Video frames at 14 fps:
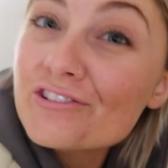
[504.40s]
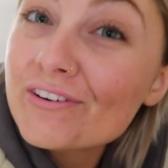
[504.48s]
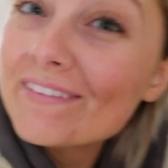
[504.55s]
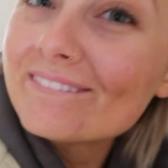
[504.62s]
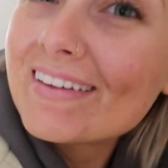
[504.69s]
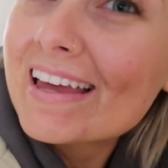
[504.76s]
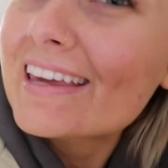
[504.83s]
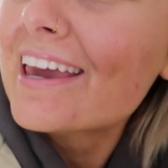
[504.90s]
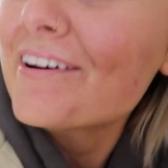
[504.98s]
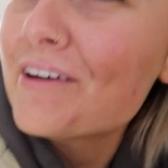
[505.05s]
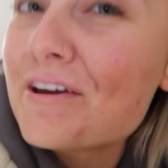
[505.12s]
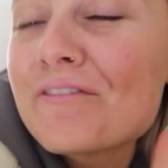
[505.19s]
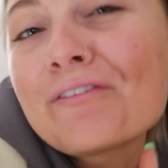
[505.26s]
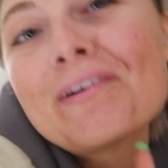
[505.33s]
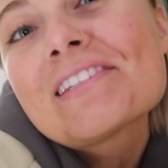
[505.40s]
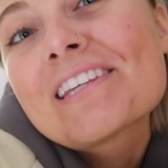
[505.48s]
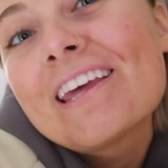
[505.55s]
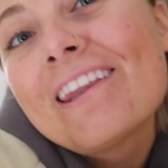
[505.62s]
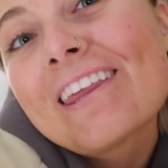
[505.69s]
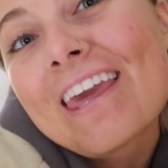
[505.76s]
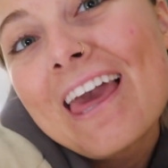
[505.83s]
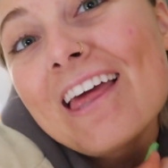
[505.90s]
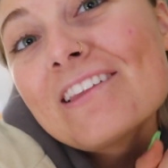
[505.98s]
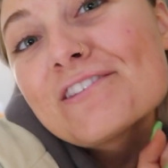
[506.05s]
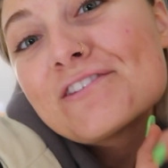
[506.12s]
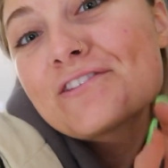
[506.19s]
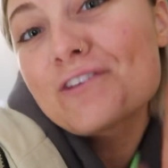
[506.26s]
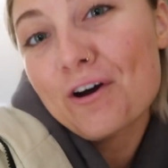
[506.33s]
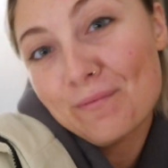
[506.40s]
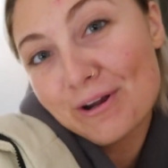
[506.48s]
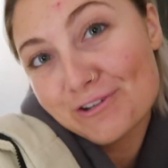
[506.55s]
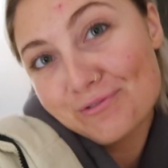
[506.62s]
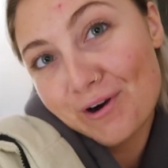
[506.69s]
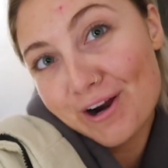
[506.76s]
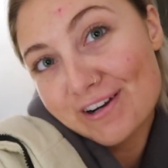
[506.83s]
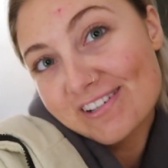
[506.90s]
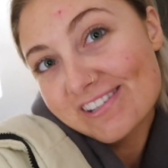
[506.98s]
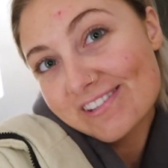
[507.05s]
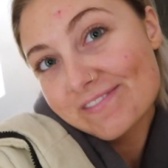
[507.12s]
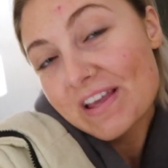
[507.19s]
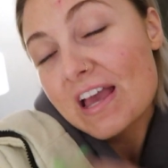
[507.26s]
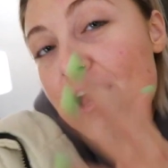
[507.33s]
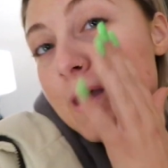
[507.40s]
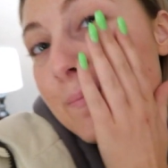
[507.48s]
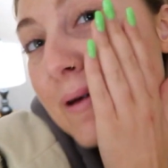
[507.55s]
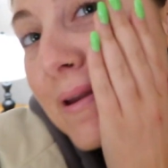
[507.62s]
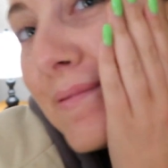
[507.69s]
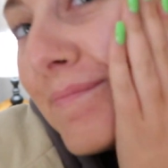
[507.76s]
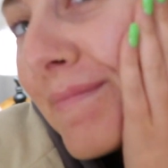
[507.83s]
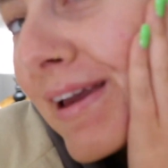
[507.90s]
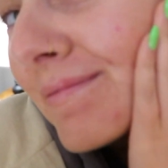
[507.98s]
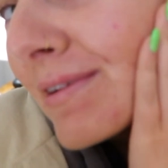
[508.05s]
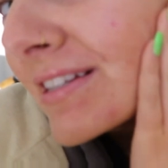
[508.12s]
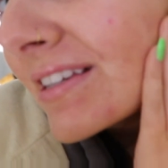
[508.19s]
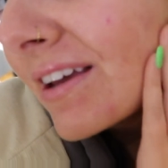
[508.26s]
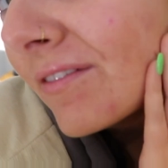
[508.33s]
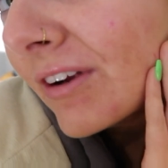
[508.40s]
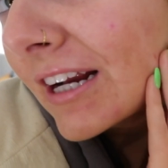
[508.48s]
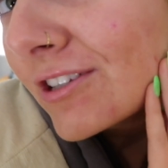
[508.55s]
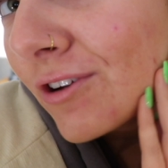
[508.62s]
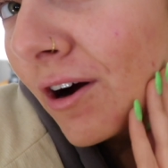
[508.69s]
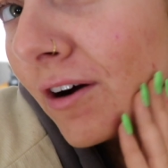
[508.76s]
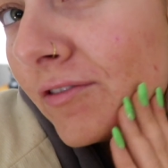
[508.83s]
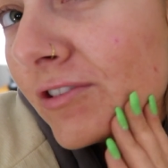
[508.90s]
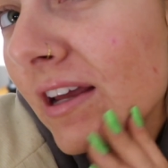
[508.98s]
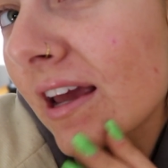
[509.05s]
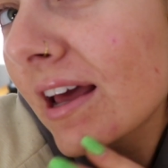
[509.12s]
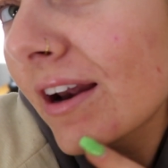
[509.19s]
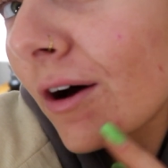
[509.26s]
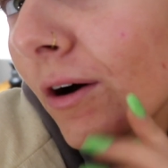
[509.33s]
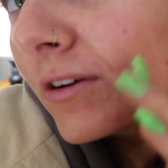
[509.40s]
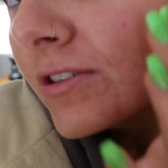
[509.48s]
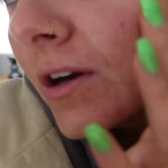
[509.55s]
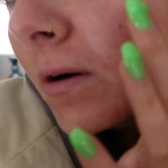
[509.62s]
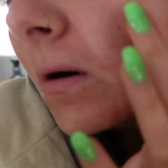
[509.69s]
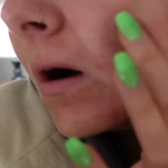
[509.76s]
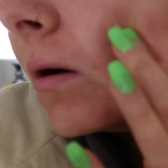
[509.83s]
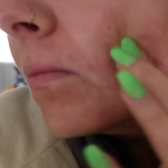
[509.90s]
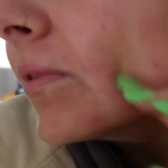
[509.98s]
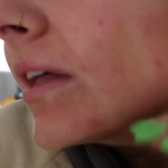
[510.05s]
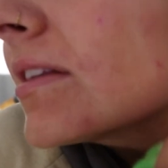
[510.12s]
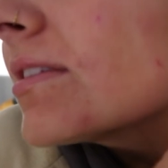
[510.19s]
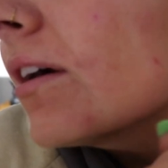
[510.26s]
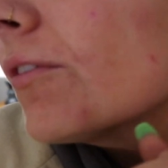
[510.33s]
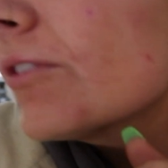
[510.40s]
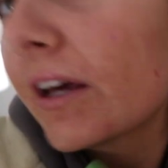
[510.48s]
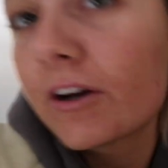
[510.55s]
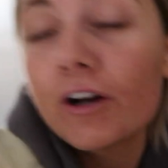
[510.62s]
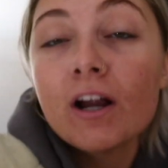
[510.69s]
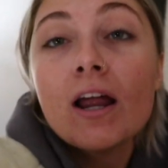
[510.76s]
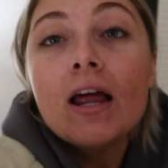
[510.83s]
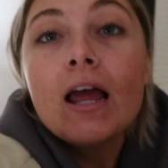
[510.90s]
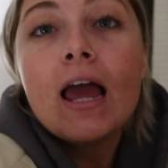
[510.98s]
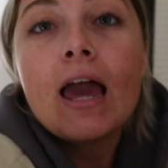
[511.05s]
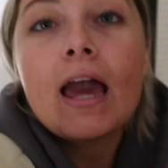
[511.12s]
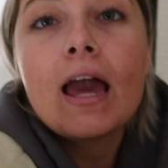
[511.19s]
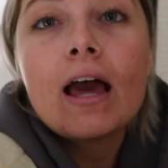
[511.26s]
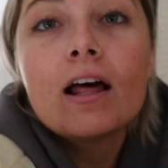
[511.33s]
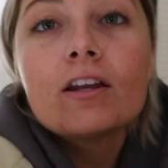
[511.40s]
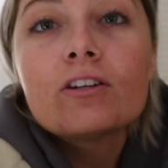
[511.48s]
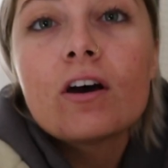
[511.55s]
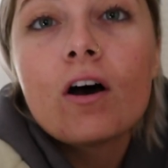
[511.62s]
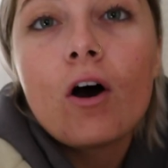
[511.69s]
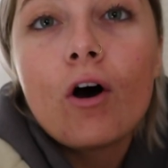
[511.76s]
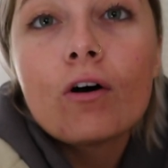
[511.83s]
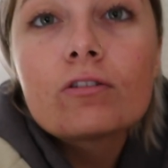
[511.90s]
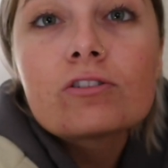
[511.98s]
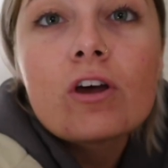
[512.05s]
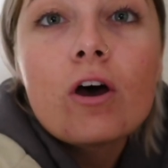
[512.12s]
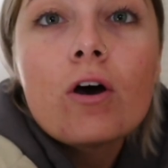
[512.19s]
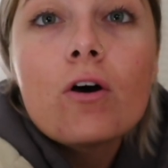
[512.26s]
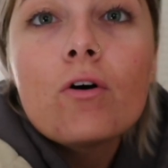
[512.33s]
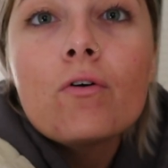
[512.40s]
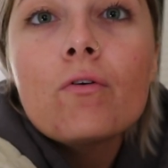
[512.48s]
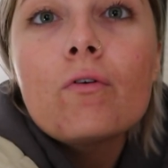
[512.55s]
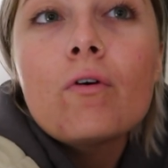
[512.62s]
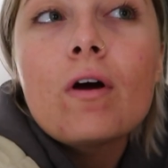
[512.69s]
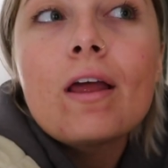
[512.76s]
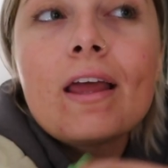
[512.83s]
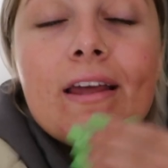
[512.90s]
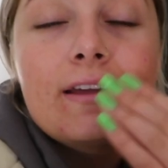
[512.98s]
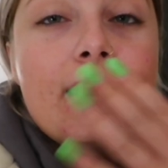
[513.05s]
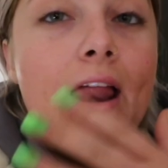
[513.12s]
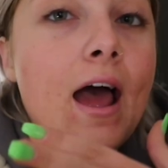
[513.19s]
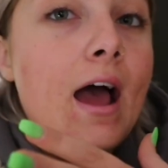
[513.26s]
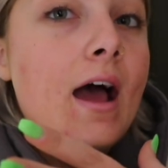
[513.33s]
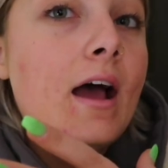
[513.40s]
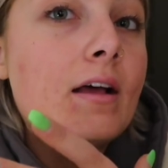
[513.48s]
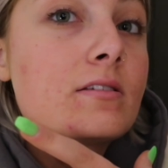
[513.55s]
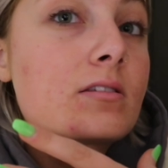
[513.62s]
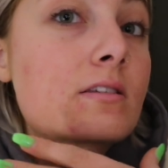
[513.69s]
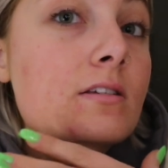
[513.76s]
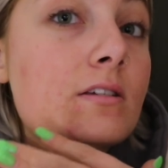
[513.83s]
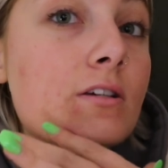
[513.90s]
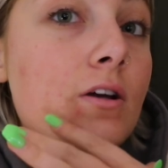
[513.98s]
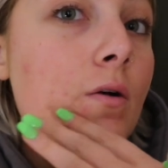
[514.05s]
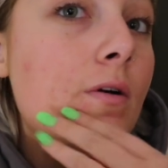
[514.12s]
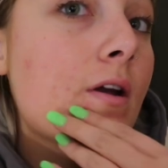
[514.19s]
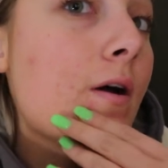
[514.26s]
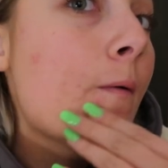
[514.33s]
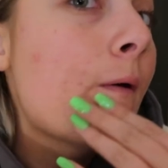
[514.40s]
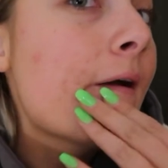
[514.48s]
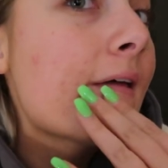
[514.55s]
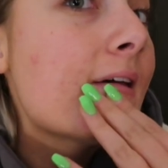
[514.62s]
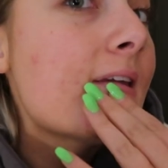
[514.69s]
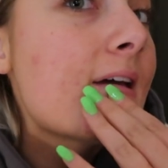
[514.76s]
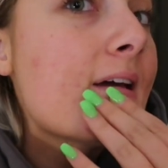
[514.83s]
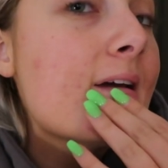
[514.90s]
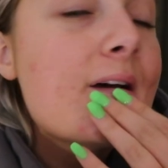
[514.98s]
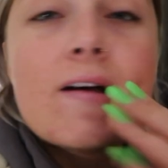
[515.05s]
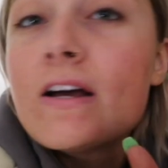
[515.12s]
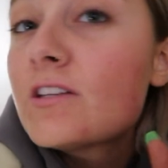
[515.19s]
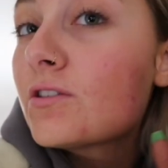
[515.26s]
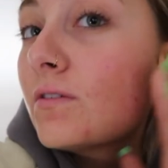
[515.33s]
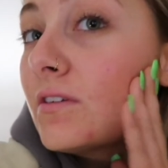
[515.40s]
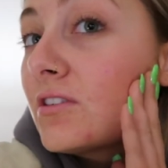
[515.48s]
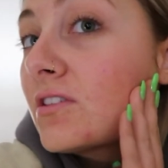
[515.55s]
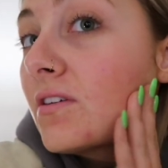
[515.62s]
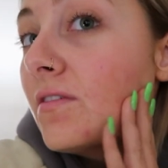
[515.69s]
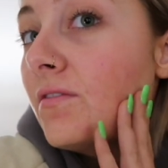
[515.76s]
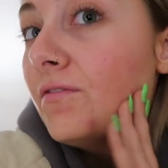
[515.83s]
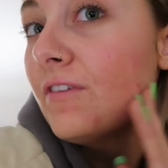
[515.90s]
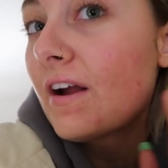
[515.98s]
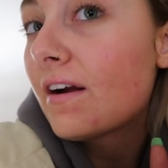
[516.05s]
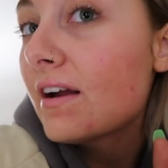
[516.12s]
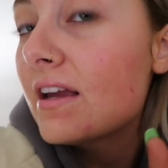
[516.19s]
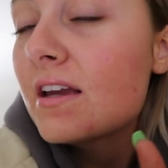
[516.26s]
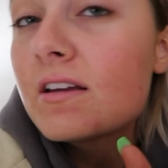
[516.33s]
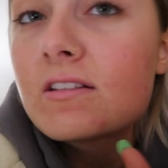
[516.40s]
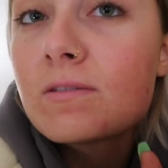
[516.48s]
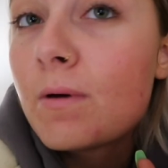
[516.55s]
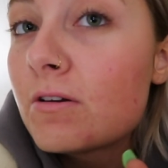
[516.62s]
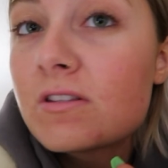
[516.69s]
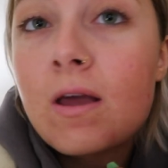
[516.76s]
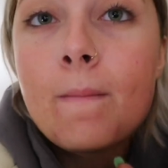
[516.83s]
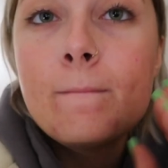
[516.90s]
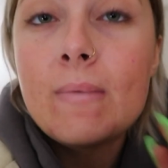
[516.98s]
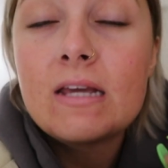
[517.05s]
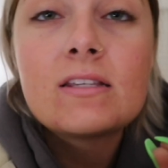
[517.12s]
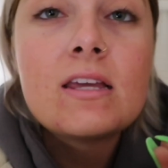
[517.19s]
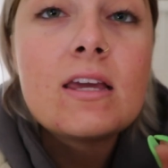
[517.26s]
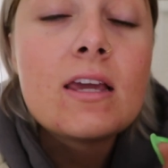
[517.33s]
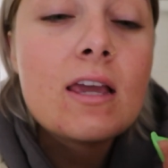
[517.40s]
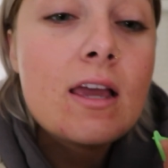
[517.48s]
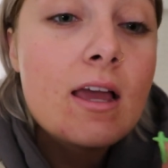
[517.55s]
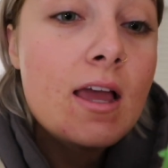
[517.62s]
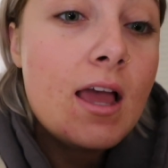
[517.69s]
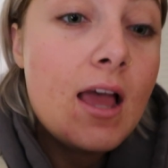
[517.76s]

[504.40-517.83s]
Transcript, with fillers: treatment. Can't wait for my skin to get so much worse. But it made my skin very soft, and also, oh, that's self-tanner. And also, it has coconut oil in it, so it's very, it smells amazing.